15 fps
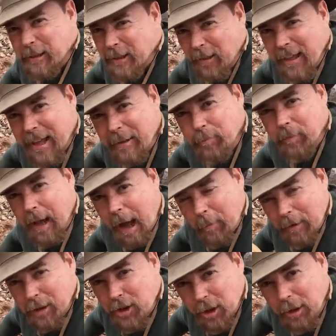So then I'm
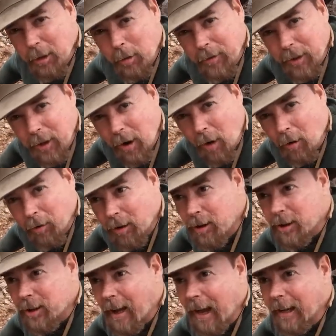gonna show you what the gold
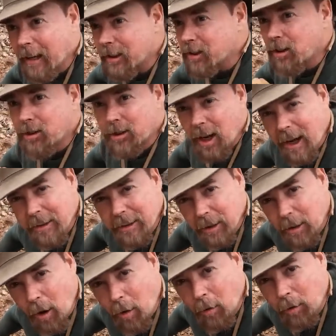looks like, because there's tons
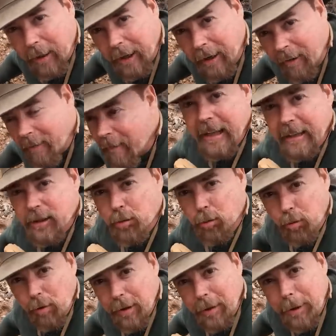of gold here. It's
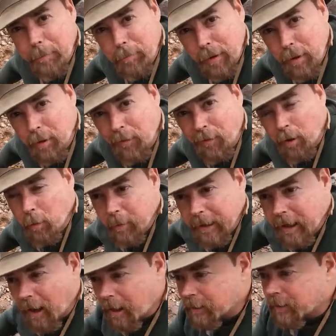really beautiful
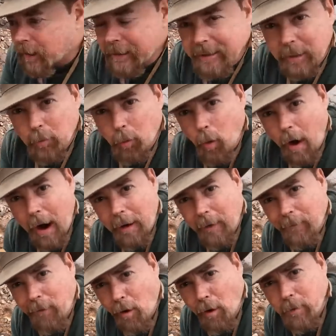because it's in wire
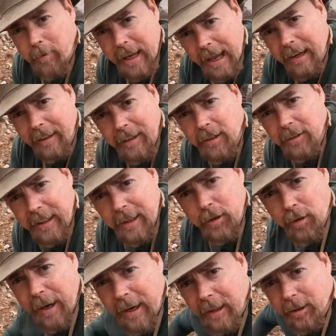forms and a little
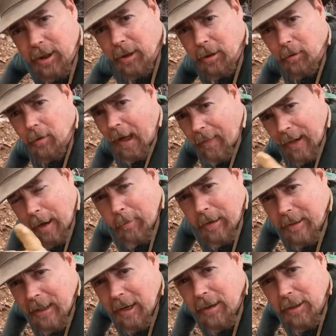dendritic too. And then I'm gonna
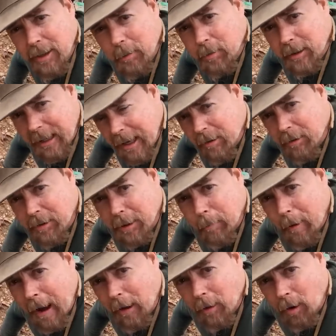tell you some secrets
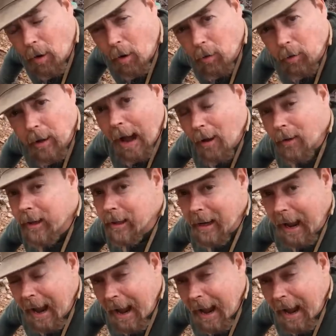about gold, how it can